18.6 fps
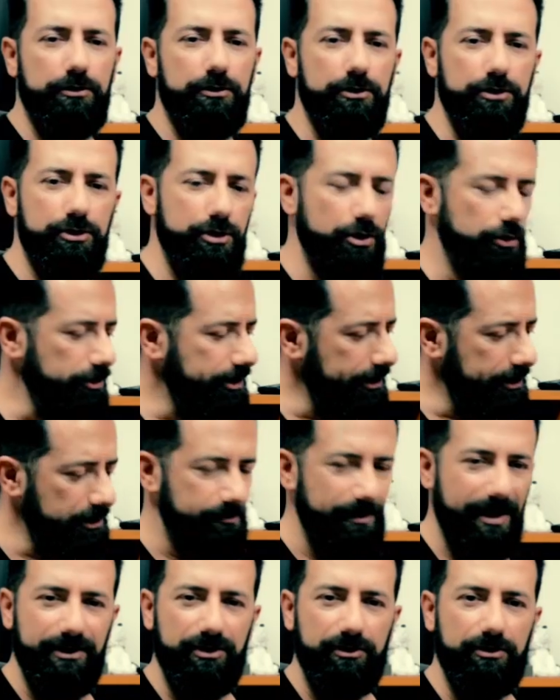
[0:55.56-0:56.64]
So here's
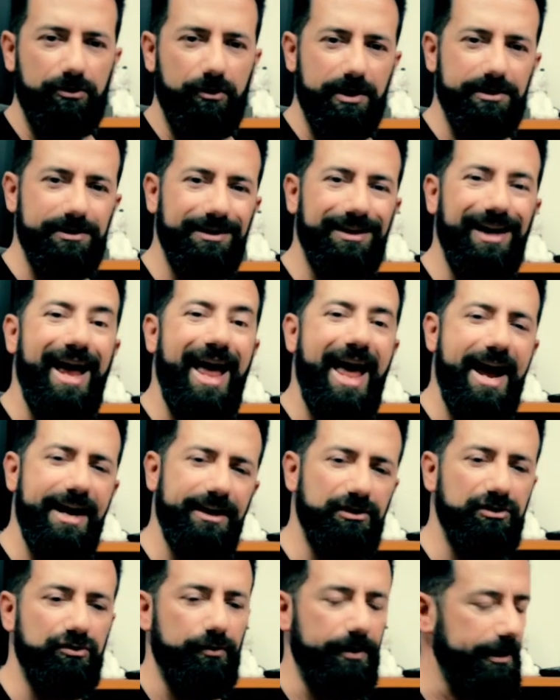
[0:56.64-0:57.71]
my trusted 8
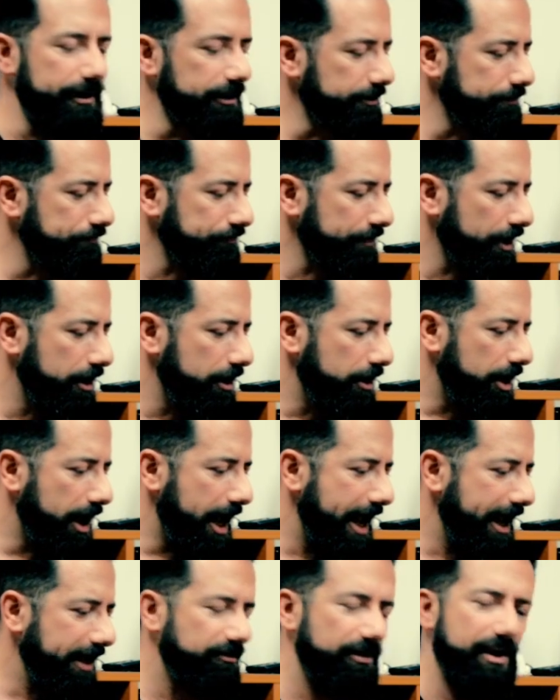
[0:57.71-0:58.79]
string. I
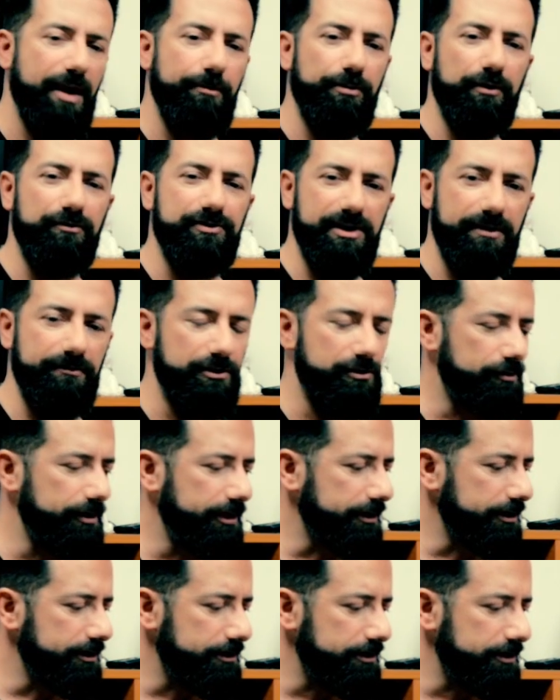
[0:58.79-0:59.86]
have a couple of 7
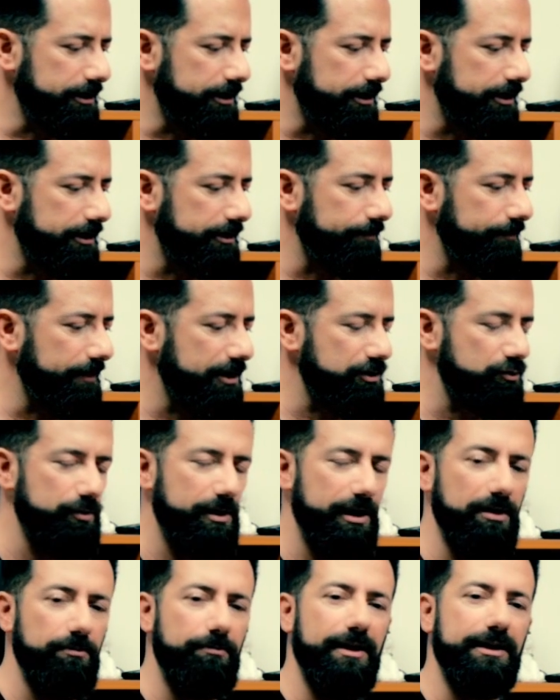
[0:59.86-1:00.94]
strings as
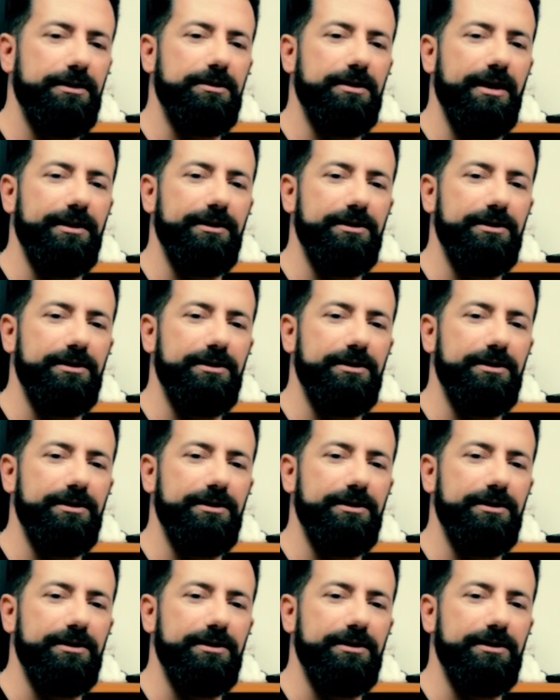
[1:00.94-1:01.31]
well, but I